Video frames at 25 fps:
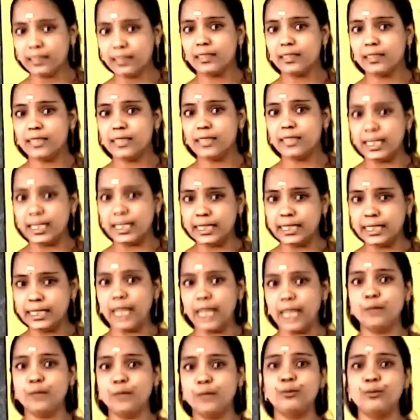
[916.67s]
That
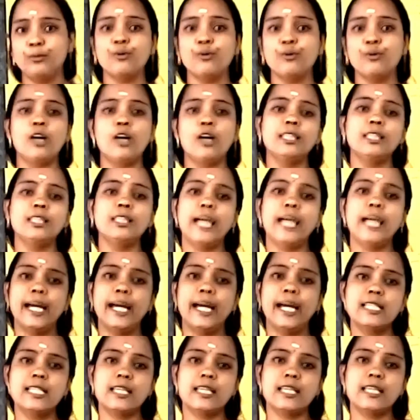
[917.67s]
time you got the
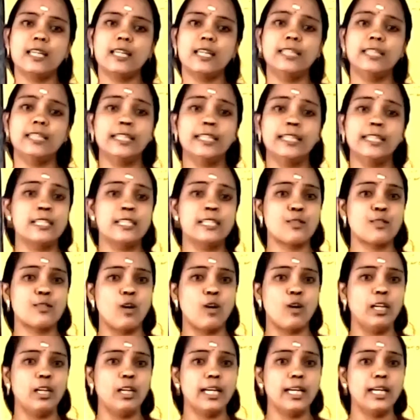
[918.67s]
answer. That is
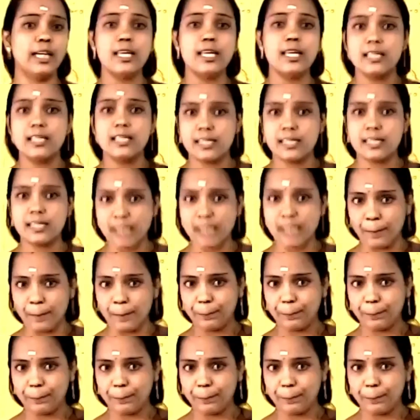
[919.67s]
called a sum.